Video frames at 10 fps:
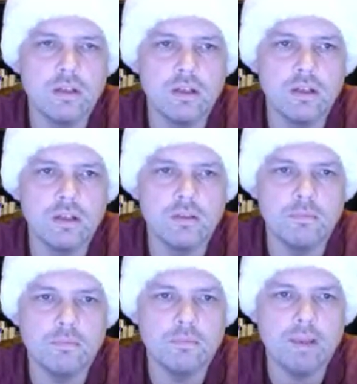
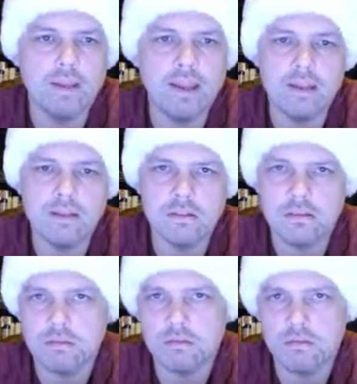
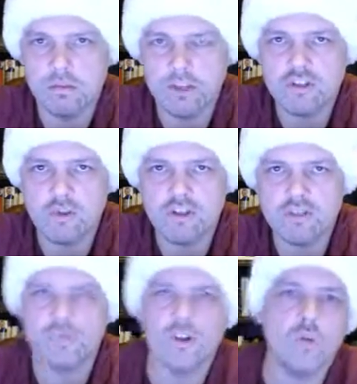has some next
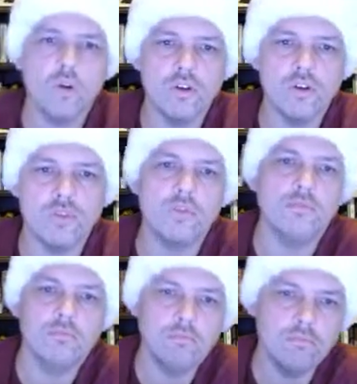generation firewalls that